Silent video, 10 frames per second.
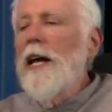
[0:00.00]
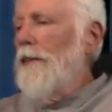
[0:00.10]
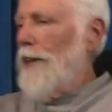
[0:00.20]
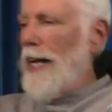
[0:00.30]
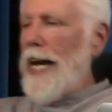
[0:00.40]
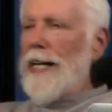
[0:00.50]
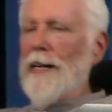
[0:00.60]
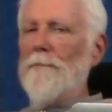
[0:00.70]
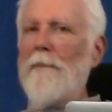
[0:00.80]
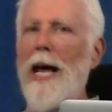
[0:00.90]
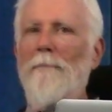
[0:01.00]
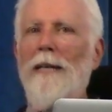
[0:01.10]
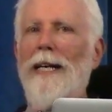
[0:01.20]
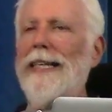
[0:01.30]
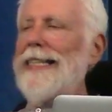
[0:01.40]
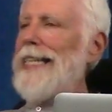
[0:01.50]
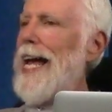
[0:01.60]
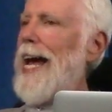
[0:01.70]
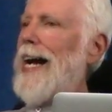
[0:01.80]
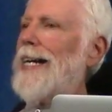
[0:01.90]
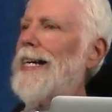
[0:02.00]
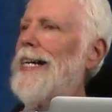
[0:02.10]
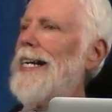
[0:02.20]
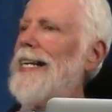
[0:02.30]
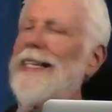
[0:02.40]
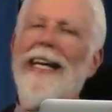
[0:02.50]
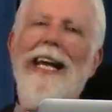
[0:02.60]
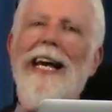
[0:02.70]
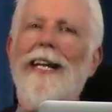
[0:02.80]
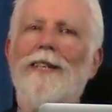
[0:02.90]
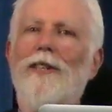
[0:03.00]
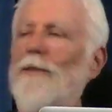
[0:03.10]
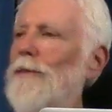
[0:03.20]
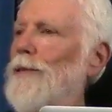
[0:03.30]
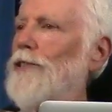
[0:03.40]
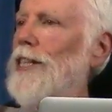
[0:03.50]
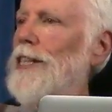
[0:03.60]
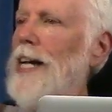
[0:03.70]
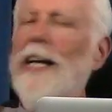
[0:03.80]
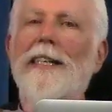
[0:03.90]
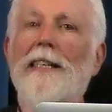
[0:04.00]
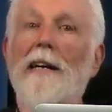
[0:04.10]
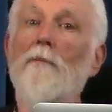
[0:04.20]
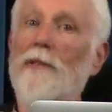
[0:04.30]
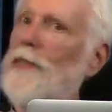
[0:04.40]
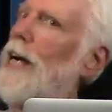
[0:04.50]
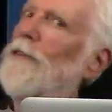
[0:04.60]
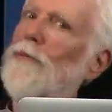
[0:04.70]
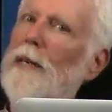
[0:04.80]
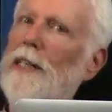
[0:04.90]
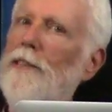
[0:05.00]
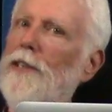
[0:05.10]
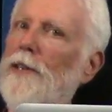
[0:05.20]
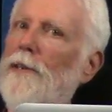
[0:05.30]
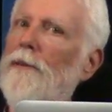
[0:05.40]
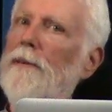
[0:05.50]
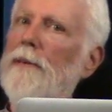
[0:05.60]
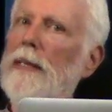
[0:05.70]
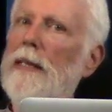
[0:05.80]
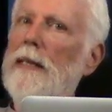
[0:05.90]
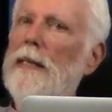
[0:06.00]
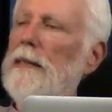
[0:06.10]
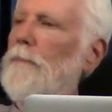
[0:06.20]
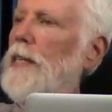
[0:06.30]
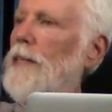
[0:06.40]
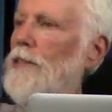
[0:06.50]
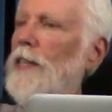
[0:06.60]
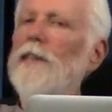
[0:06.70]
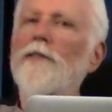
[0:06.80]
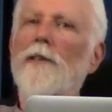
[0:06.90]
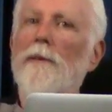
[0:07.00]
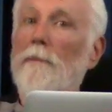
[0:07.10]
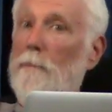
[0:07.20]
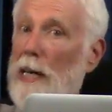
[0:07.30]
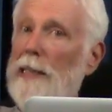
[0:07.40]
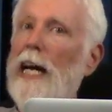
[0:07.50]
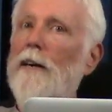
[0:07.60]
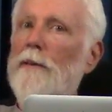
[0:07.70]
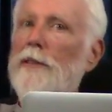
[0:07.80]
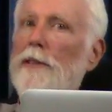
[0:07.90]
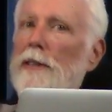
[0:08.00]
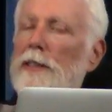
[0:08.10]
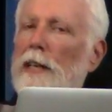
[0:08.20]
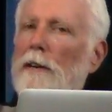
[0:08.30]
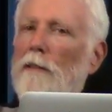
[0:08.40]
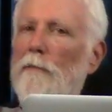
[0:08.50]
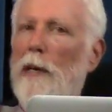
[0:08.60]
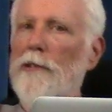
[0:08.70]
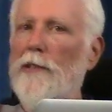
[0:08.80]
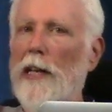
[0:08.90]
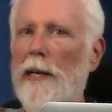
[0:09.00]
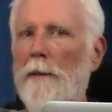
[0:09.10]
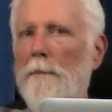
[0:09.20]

They had a Mamluk deck. They had a Tarucci deck that was now 22, because it had turned by now into the Tarot of Marseille.